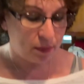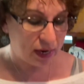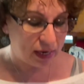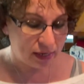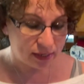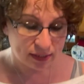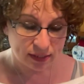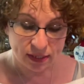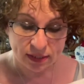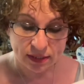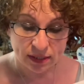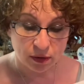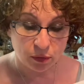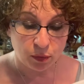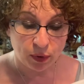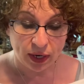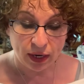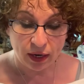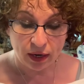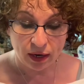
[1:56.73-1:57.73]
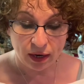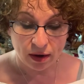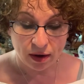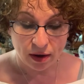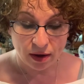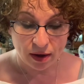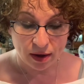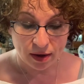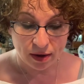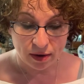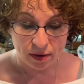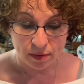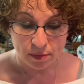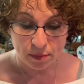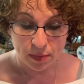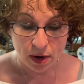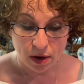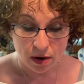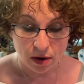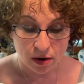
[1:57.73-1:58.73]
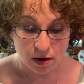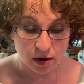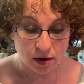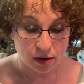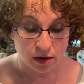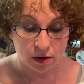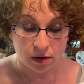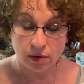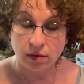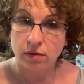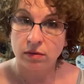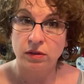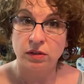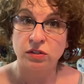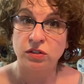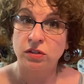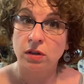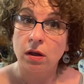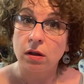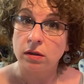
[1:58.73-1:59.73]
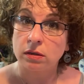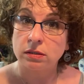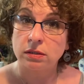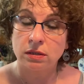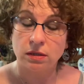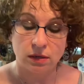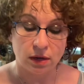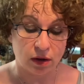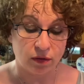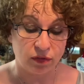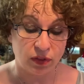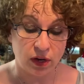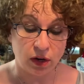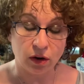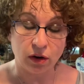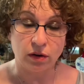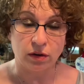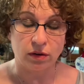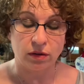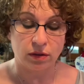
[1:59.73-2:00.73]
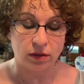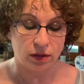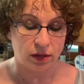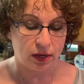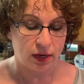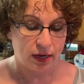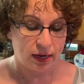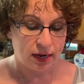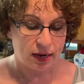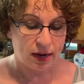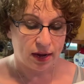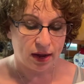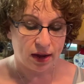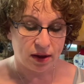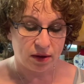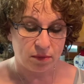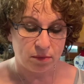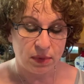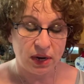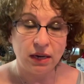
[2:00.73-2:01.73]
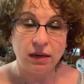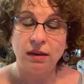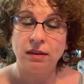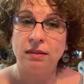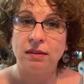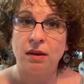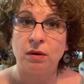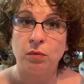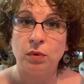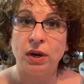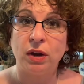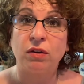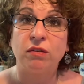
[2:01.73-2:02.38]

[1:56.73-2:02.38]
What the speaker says: he says that we are the salt of the earth, meaning that we are